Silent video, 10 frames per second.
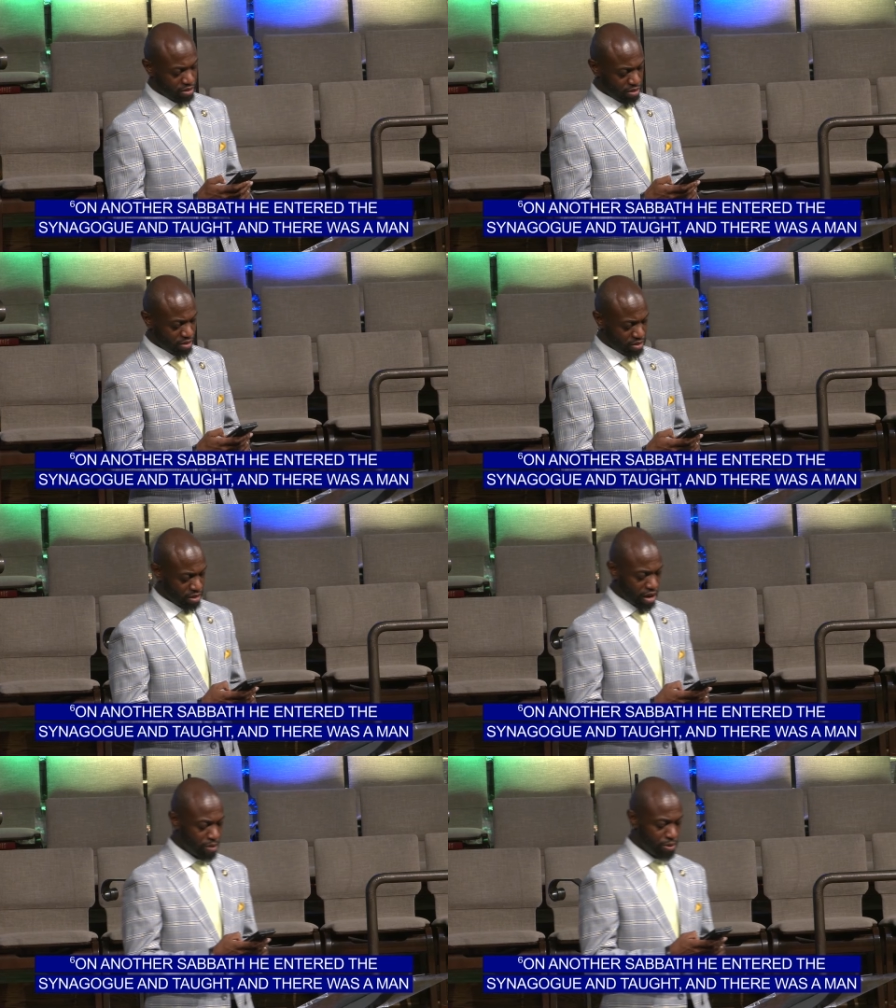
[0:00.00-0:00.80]
To
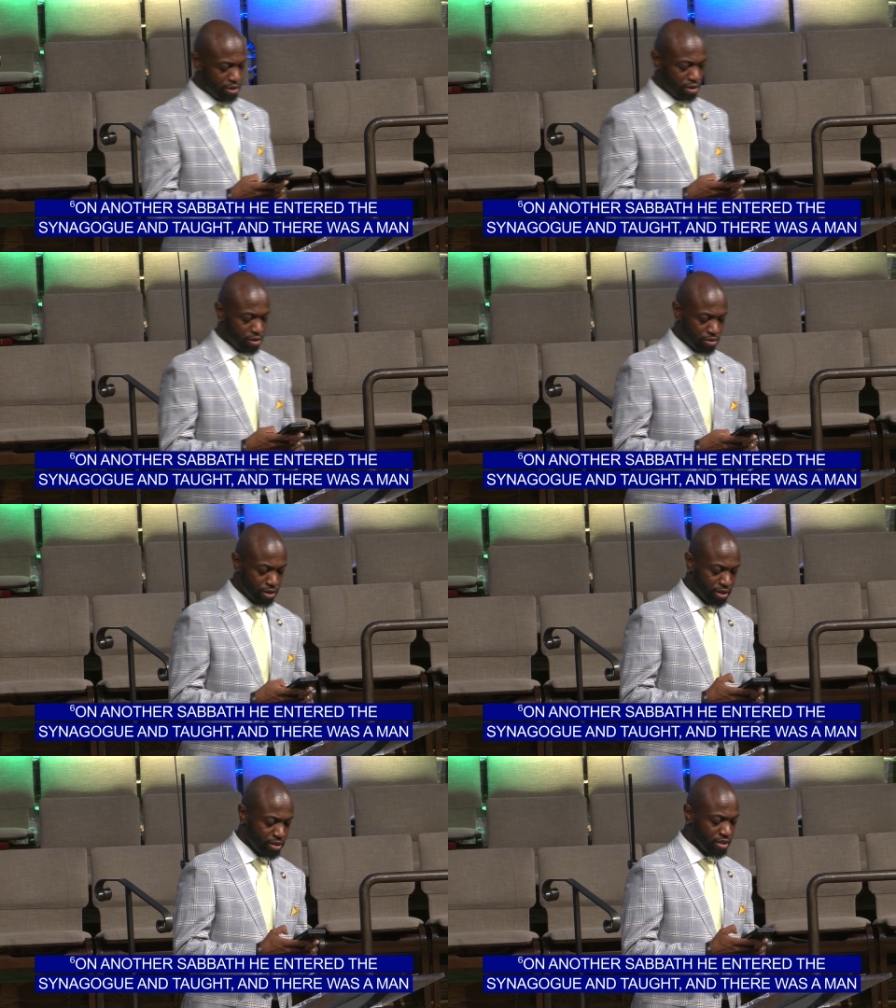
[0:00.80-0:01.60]
God be the glory.
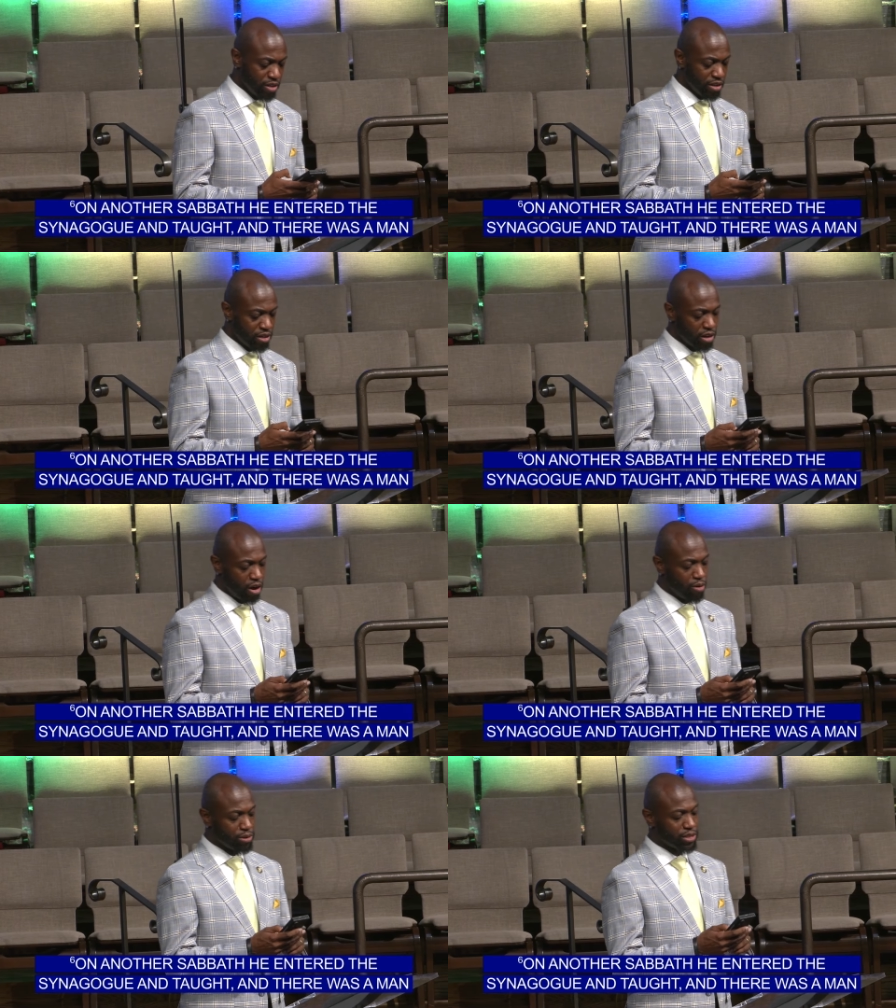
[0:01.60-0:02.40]
He
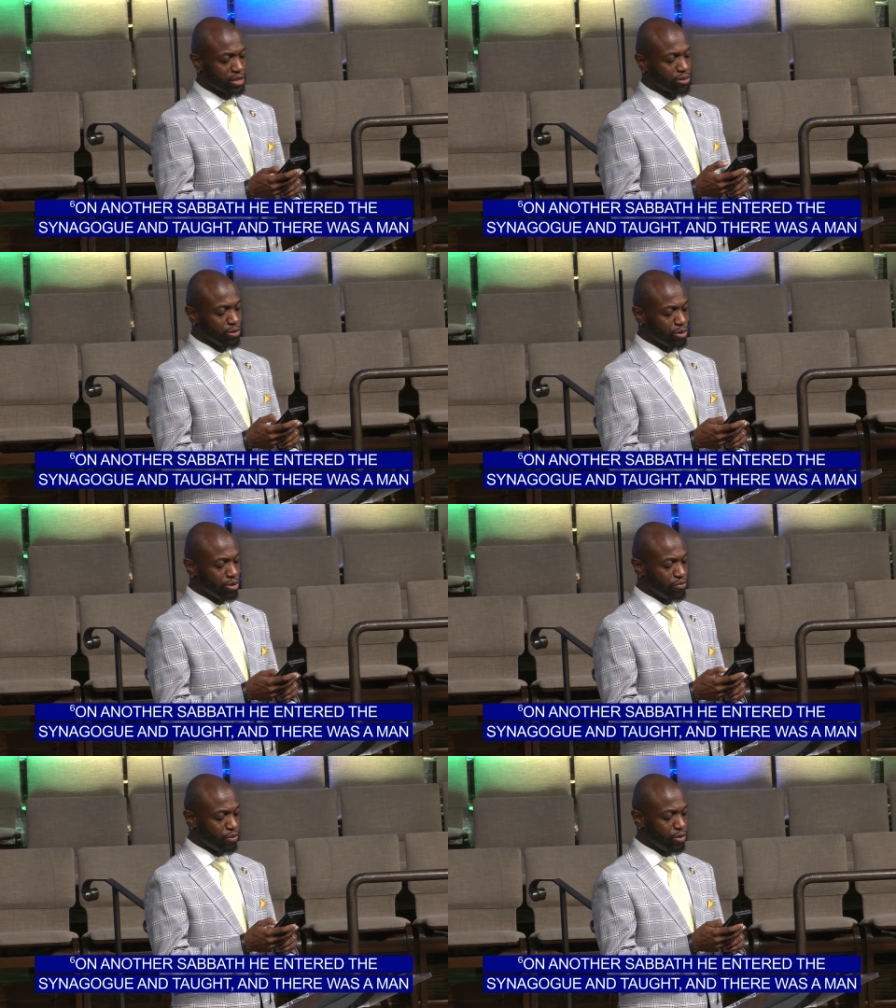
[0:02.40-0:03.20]
always has a word
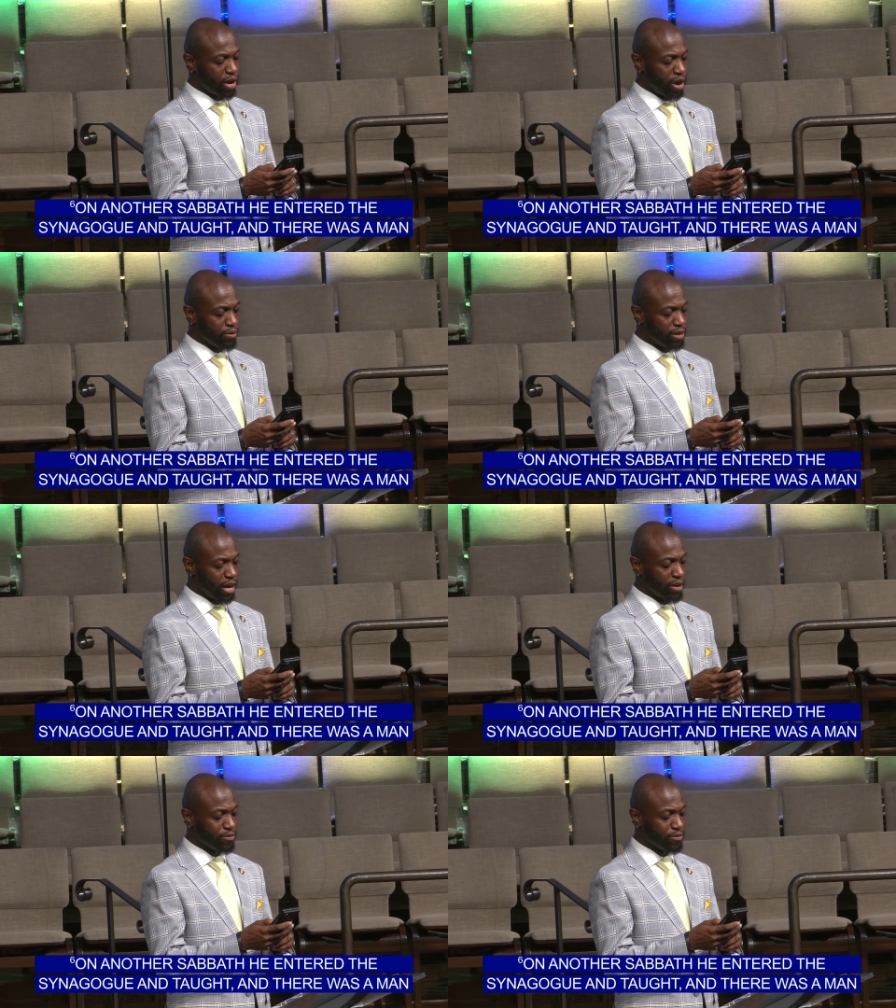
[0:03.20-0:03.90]
for our life.